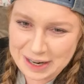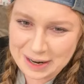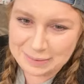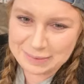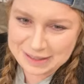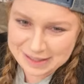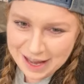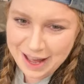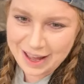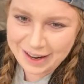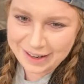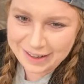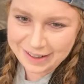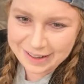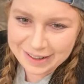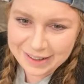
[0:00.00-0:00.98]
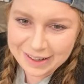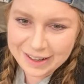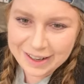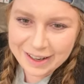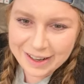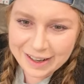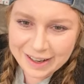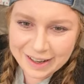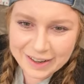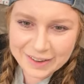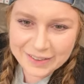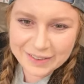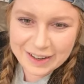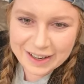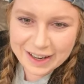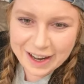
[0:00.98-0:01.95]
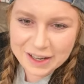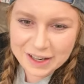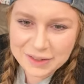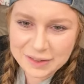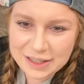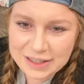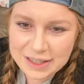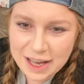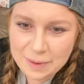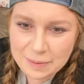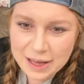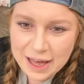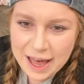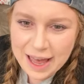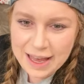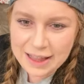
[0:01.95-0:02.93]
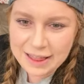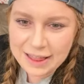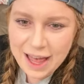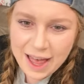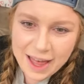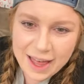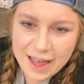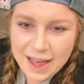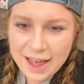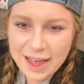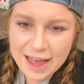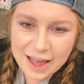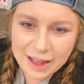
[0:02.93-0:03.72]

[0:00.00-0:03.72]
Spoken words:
when I'm done. Oh my gosh. What's up, Kyla?